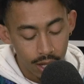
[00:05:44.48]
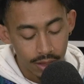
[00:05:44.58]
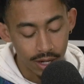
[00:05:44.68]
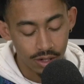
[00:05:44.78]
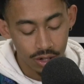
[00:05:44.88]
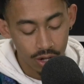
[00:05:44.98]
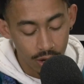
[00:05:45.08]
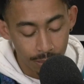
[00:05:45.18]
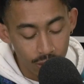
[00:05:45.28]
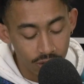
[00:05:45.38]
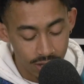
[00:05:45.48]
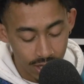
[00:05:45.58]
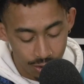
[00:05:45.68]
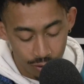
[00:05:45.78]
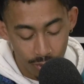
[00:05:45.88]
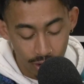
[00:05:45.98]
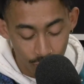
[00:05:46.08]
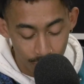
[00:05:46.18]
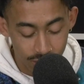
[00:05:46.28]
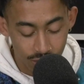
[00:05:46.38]
There's a music teacher of mine
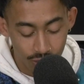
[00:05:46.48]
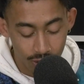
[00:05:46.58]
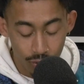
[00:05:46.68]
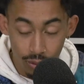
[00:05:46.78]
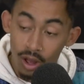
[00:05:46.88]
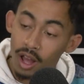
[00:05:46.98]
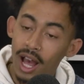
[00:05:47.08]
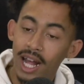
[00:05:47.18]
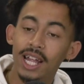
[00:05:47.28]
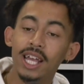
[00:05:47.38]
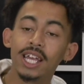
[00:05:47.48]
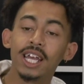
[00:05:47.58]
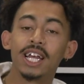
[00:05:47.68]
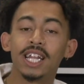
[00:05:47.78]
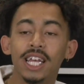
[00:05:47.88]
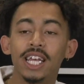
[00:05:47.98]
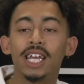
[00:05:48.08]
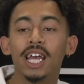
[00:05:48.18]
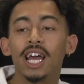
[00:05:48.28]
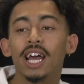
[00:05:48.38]
called Mr. Greville, and
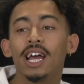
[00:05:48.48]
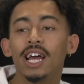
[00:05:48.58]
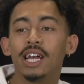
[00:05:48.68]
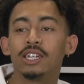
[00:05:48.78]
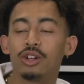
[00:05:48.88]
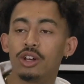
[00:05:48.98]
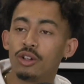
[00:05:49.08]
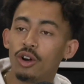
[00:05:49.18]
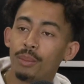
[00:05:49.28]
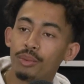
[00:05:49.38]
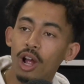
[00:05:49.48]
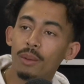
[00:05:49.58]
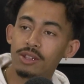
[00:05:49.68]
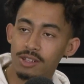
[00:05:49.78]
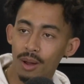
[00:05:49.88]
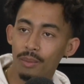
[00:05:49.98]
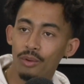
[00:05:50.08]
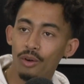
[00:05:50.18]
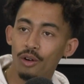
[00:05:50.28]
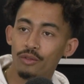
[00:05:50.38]
he is a prime
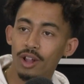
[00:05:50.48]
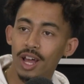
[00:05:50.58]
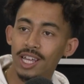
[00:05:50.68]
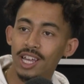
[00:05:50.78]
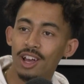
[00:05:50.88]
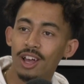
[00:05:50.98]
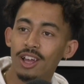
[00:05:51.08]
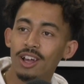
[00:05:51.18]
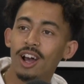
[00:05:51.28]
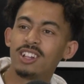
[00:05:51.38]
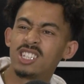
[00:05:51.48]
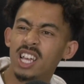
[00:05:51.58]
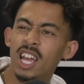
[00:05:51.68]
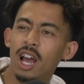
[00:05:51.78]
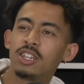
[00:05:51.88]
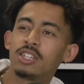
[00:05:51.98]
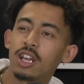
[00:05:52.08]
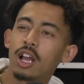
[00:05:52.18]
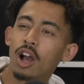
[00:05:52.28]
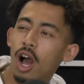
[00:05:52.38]
example of like. I'd say
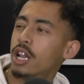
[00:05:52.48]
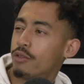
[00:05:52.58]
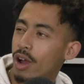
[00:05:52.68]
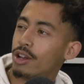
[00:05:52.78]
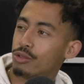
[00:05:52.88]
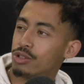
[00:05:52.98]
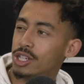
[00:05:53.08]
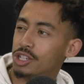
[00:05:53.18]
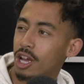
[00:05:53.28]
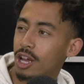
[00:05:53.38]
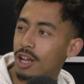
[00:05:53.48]
a kind of radical teacher.